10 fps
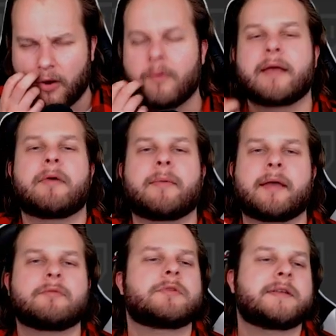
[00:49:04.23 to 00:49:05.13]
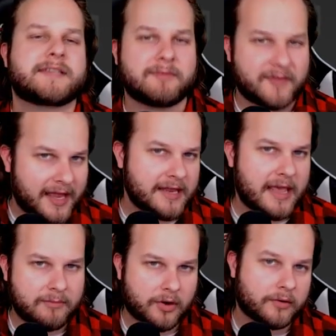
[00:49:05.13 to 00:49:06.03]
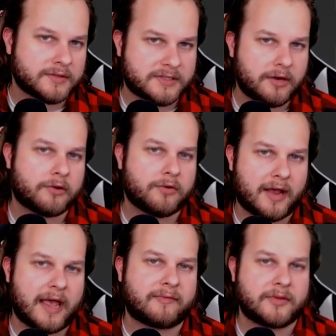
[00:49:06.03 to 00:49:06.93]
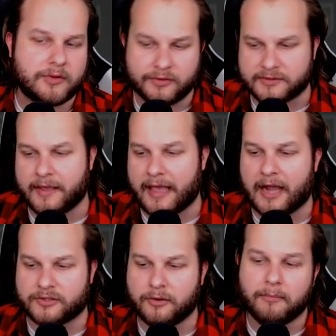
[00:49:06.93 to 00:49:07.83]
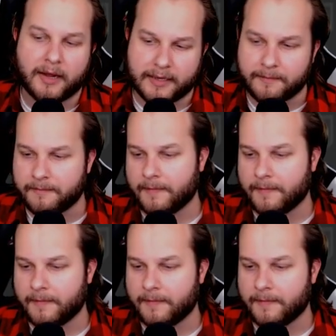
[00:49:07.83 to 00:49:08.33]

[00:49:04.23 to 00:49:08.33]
Oh wait wait wait is it with in game currency or do I have to use like actual money?